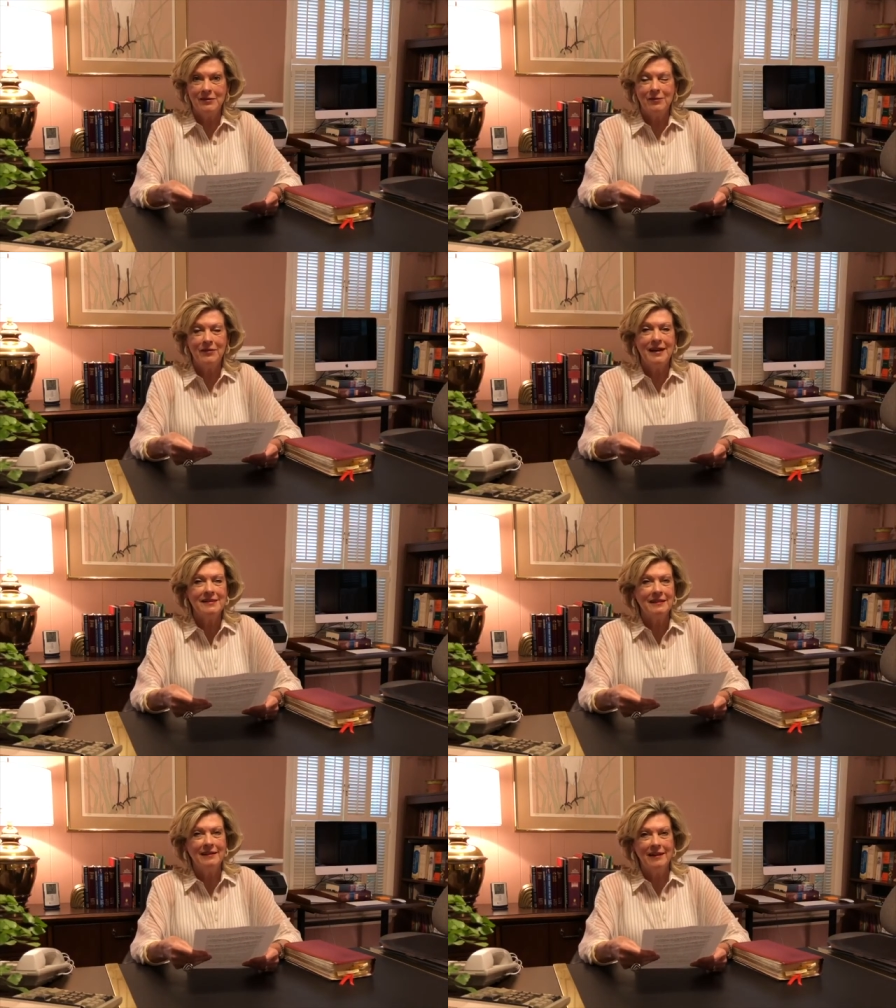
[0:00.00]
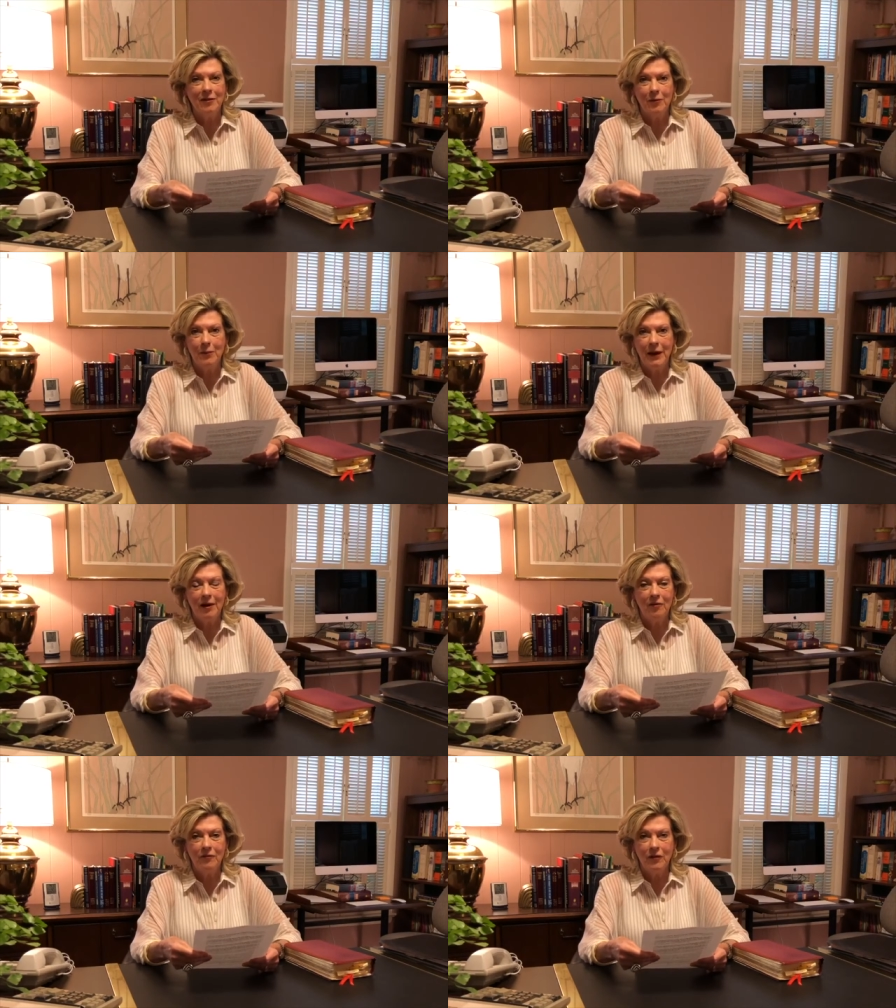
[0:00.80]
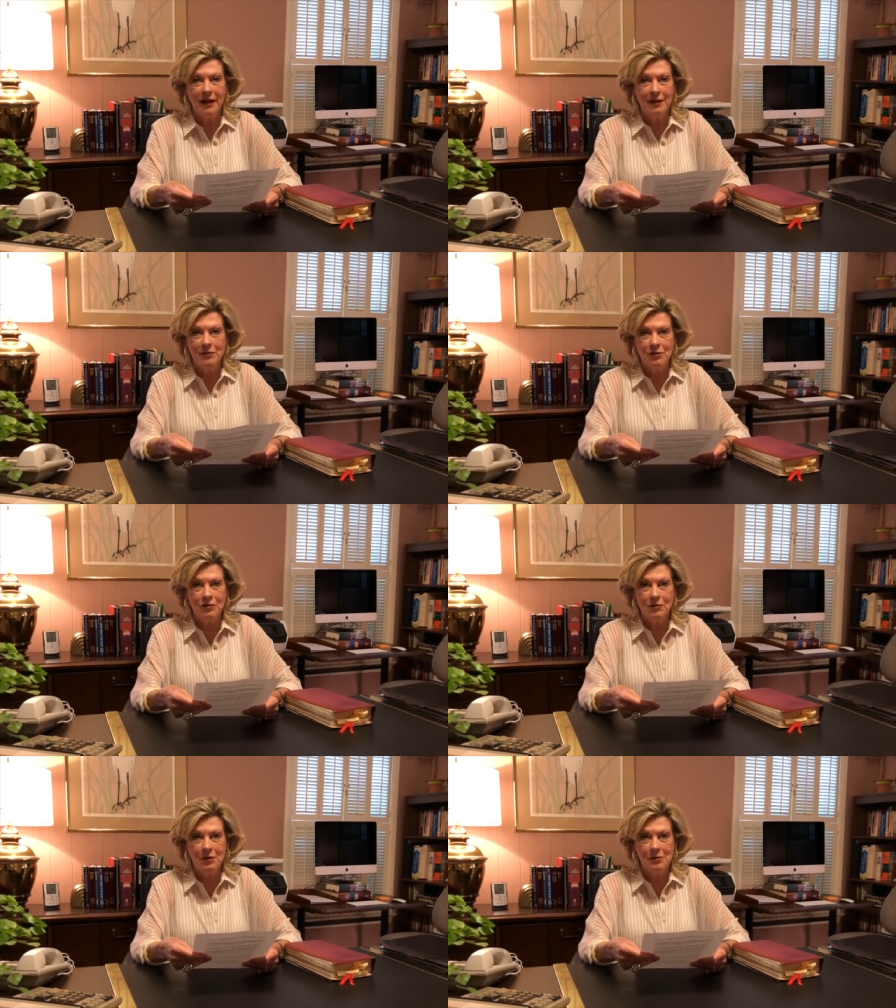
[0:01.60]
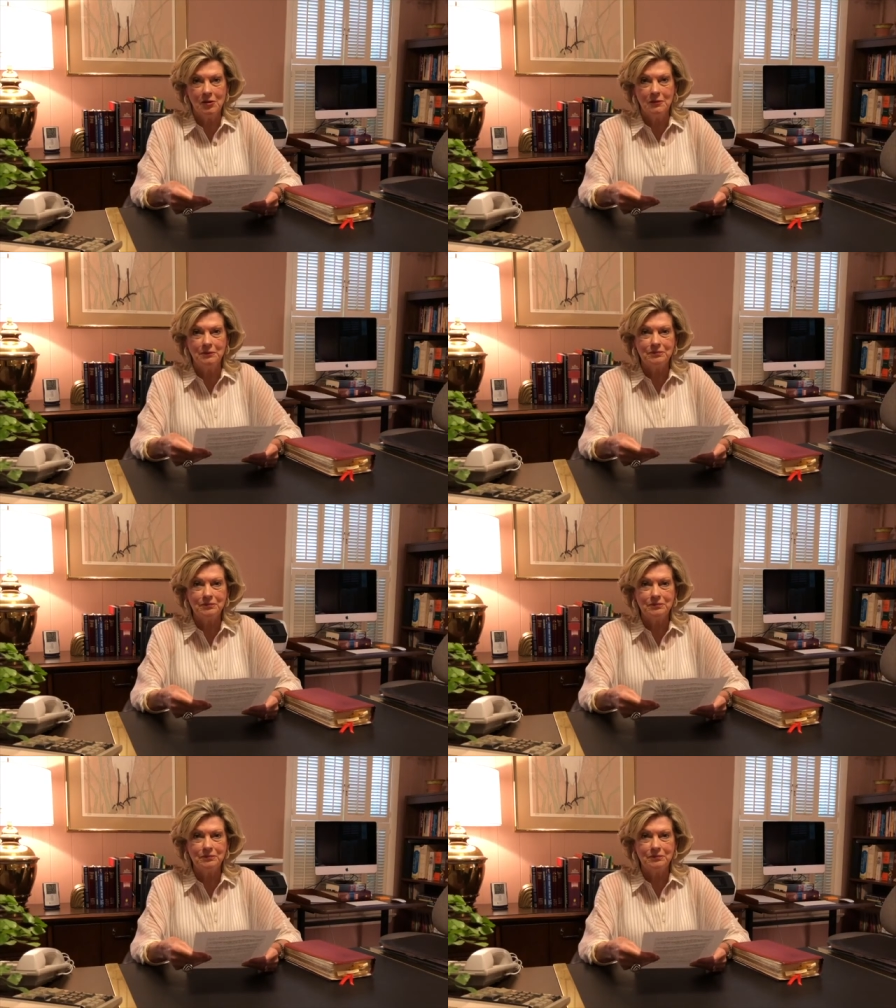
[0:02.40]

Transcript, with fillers: So that's another powerful angel scripture.